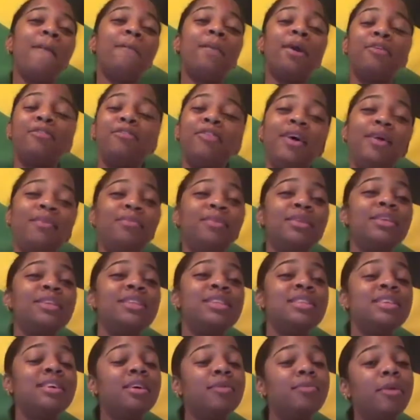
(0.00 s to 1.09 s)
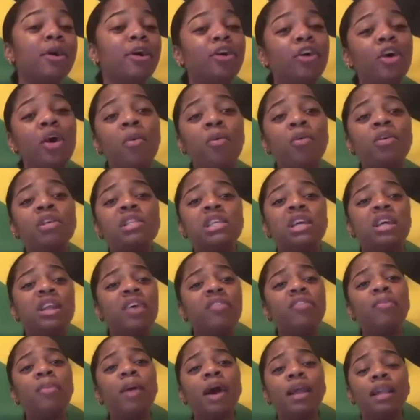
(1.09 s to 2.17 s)
My family is good. My grandma's good.
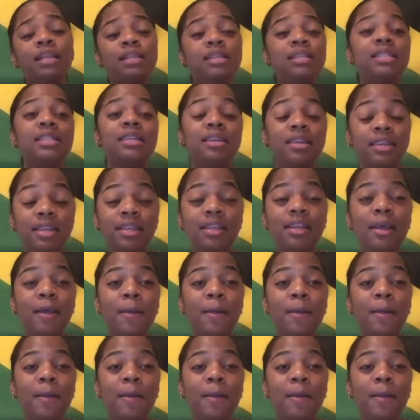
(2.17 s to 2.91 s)
Everybody is good.